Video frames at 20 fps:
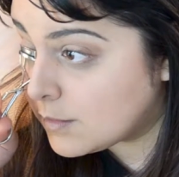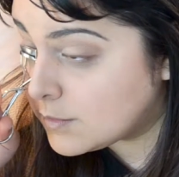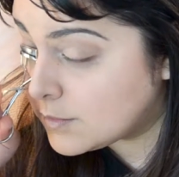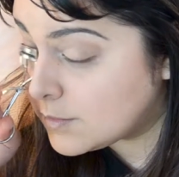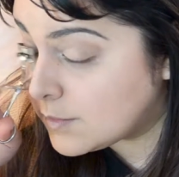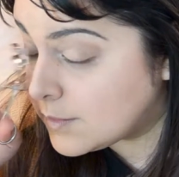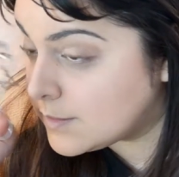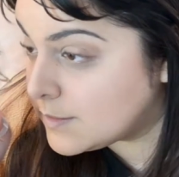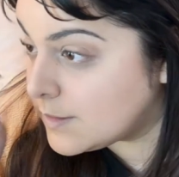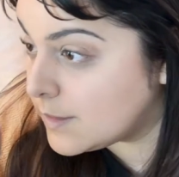
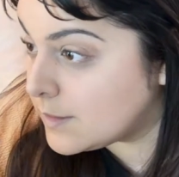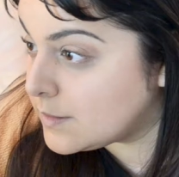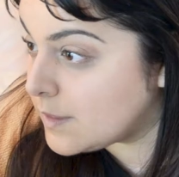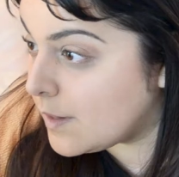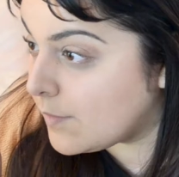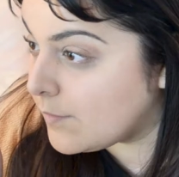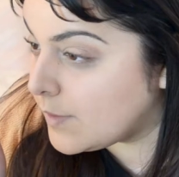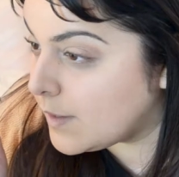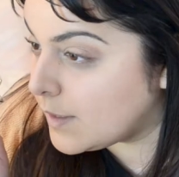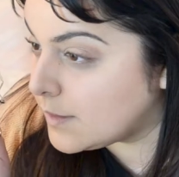It's always nice to
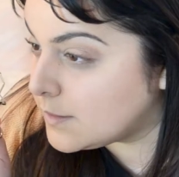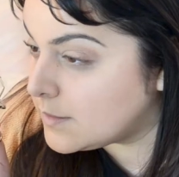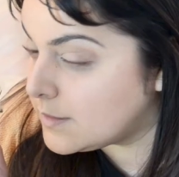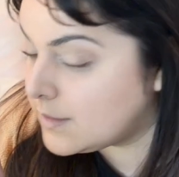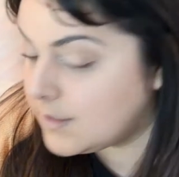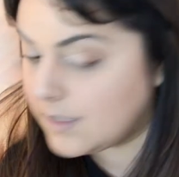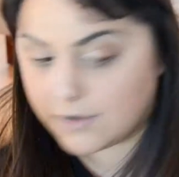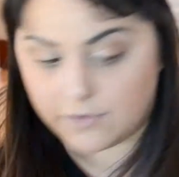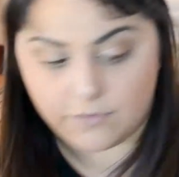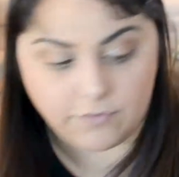have a nice
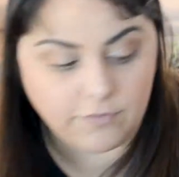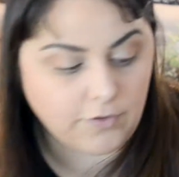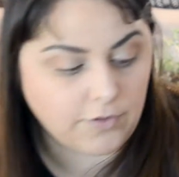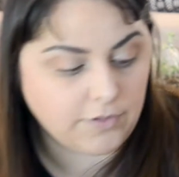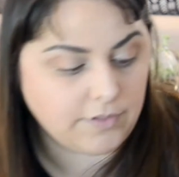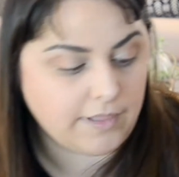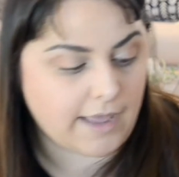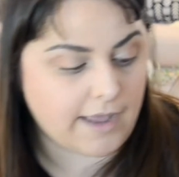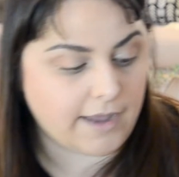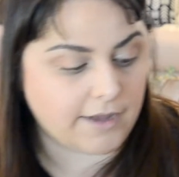thick
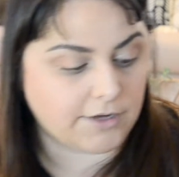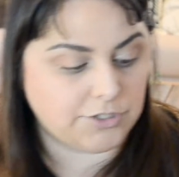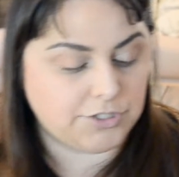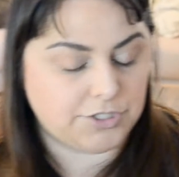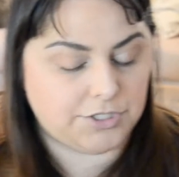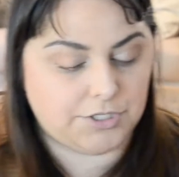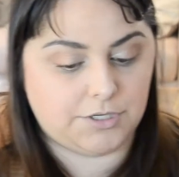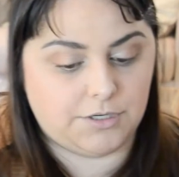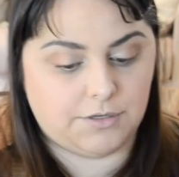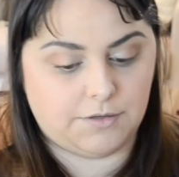full
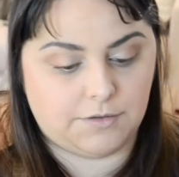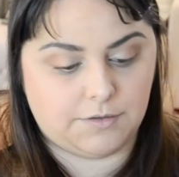lash.